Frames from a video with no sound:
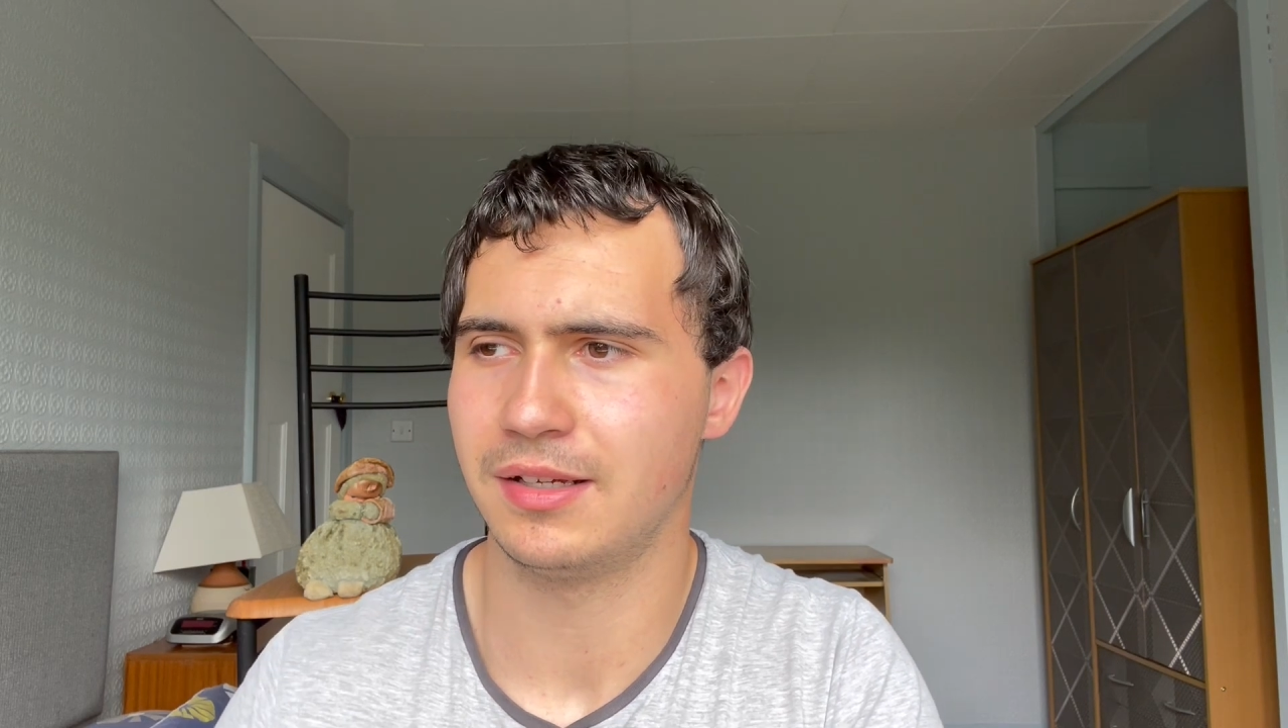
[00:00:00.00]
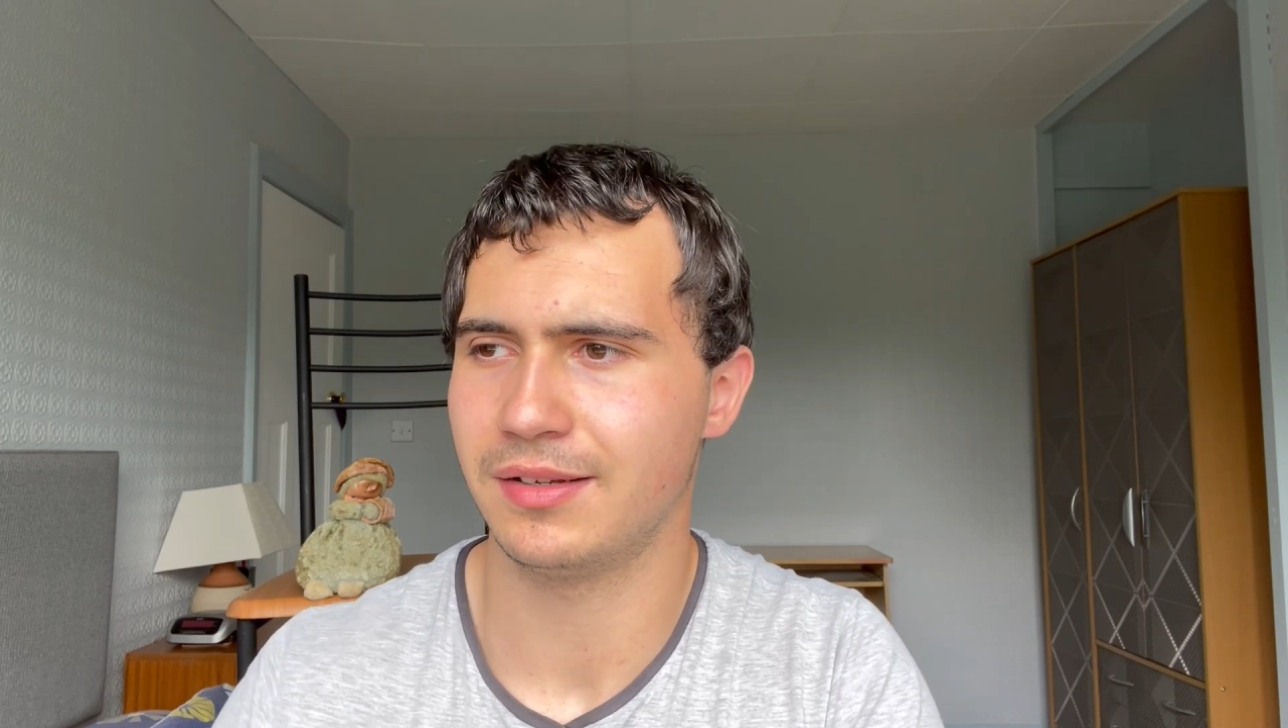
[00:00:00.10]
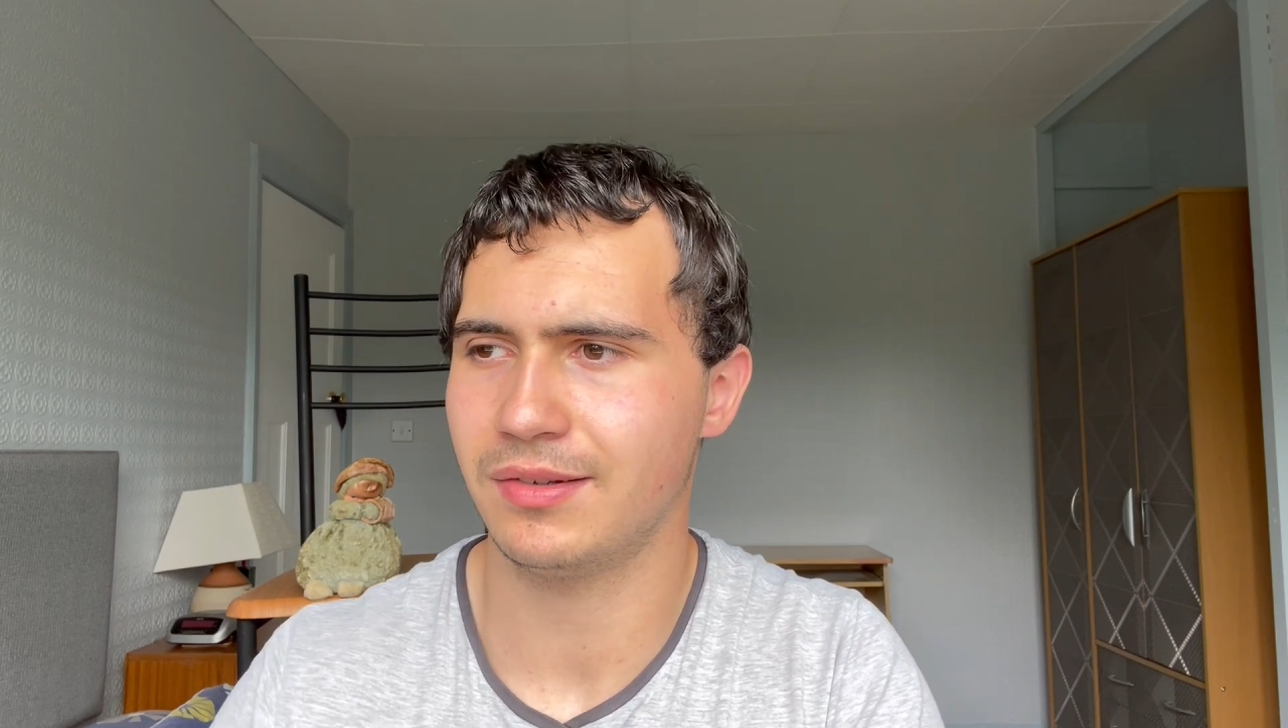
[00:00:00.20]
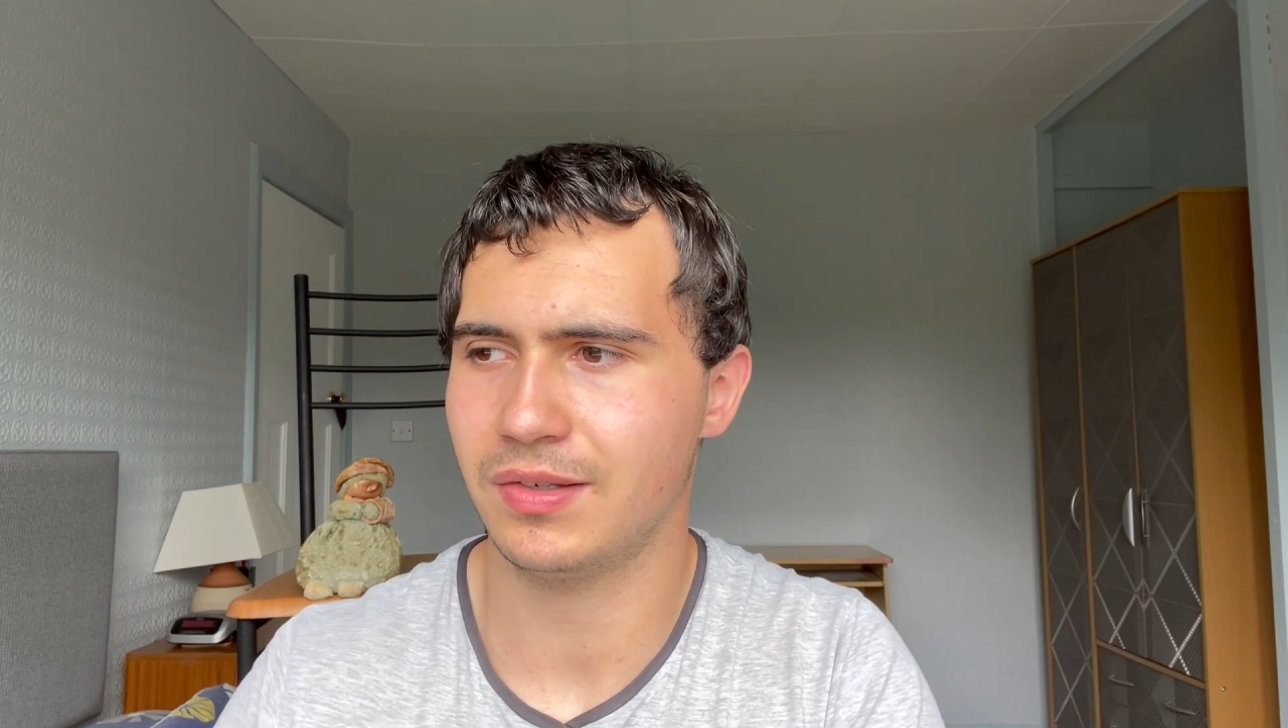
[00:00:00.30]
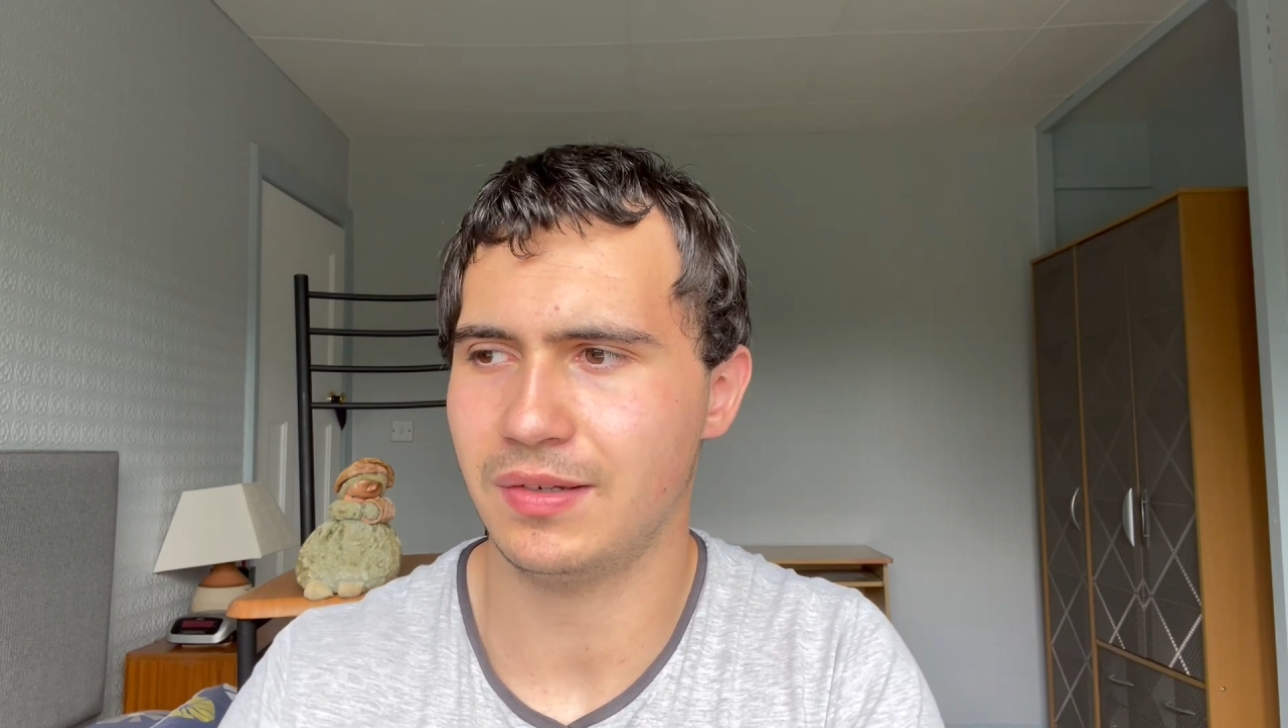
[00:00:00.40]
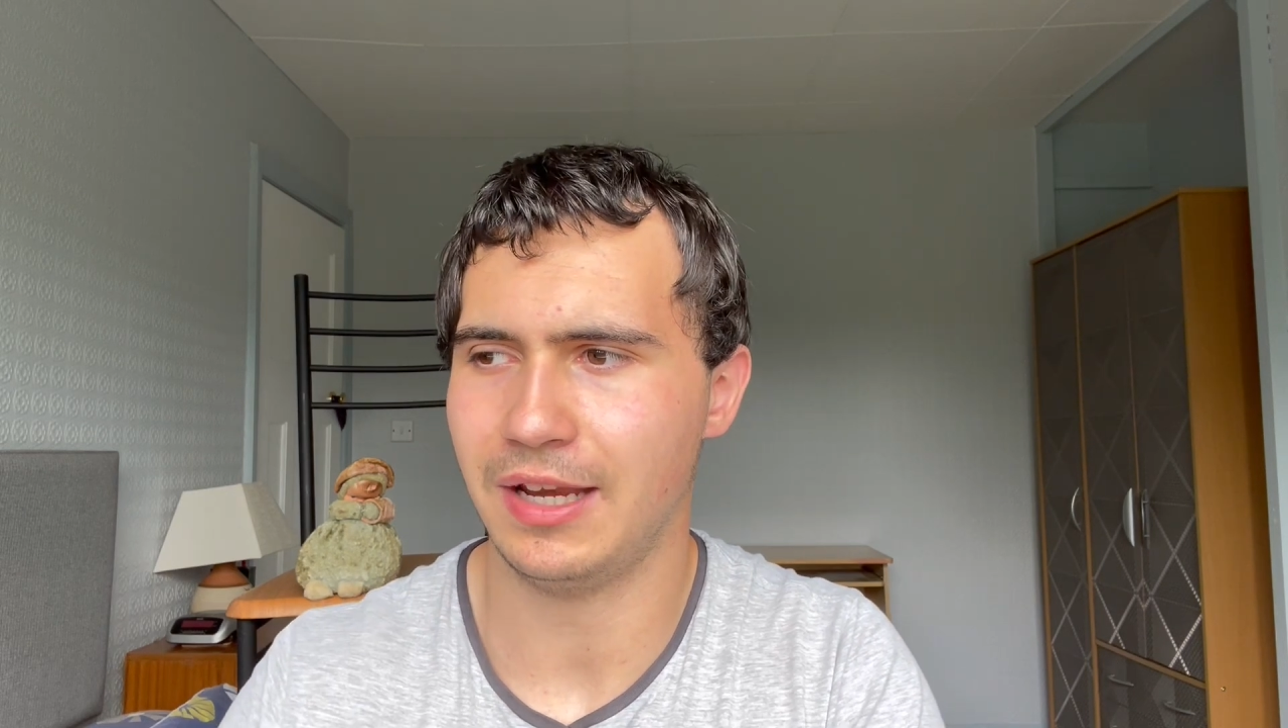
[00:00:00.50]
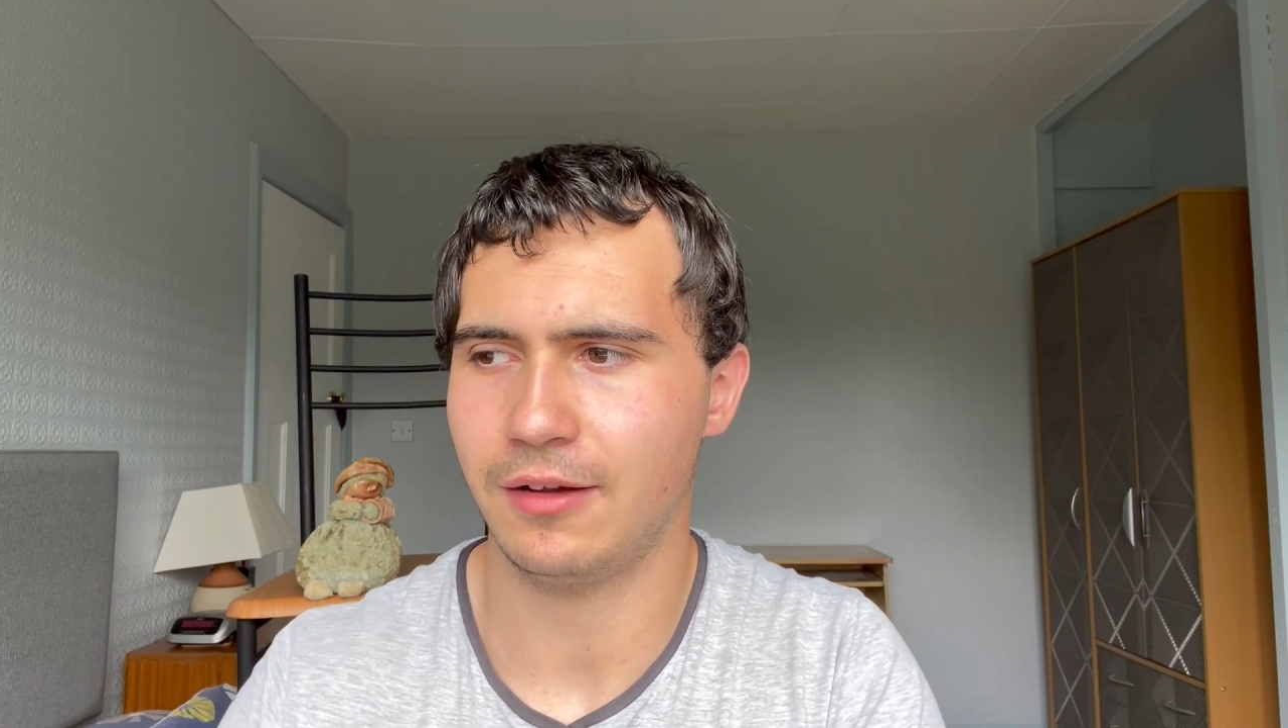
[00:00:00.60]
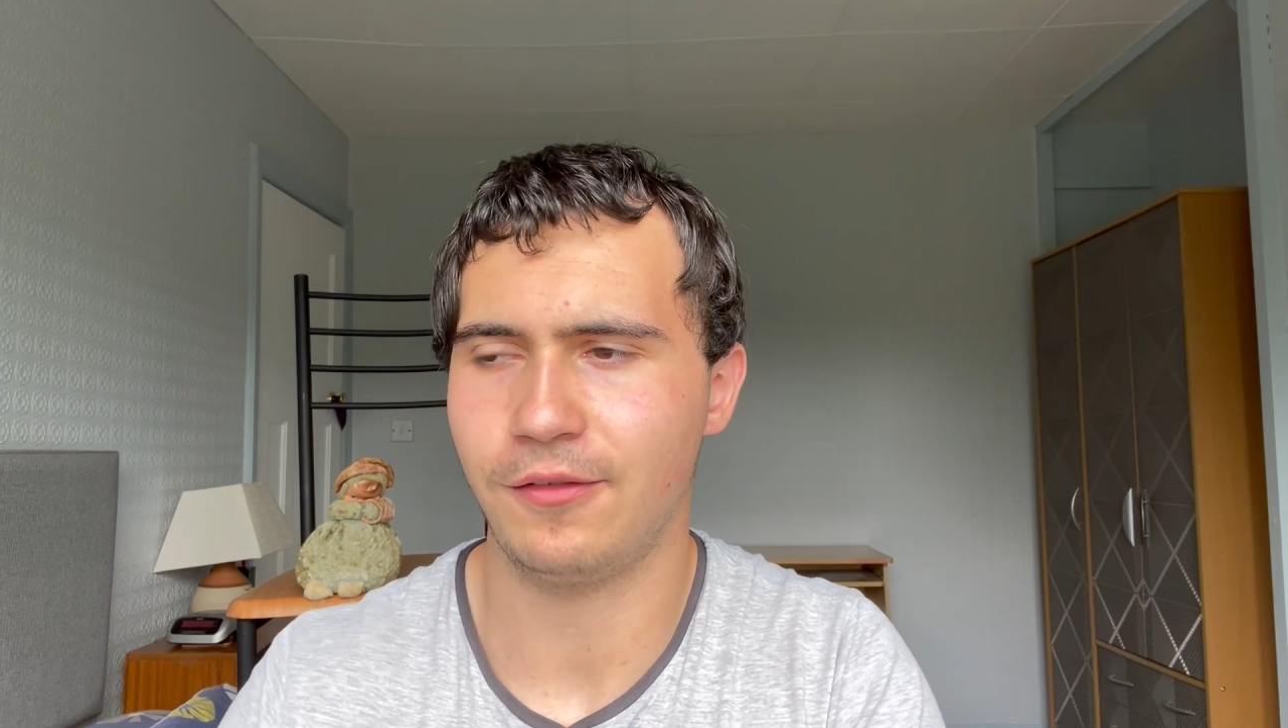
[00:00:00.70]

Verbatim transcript: stick